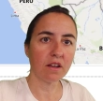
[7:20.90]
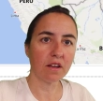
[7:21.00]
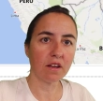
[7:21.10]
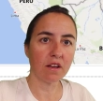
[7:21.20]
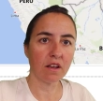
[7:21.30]

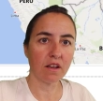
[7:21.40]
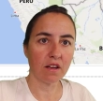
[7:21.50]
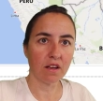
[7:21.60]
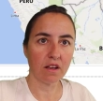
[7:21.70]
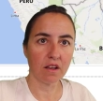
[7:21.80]

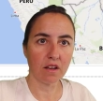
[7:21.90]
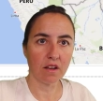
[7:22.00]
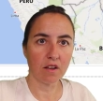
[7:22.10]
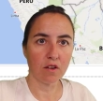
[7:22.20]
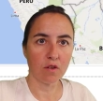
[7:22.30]

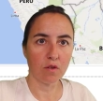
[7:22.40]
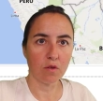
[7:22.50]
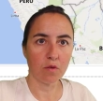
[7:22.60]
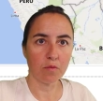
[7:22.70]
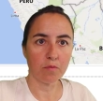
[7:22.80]

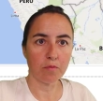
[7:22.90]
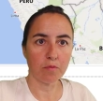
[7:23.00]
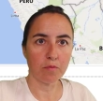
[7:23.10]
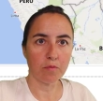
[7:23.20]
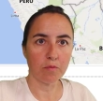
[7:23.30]

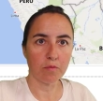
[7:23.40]
No one is speaking in this clip.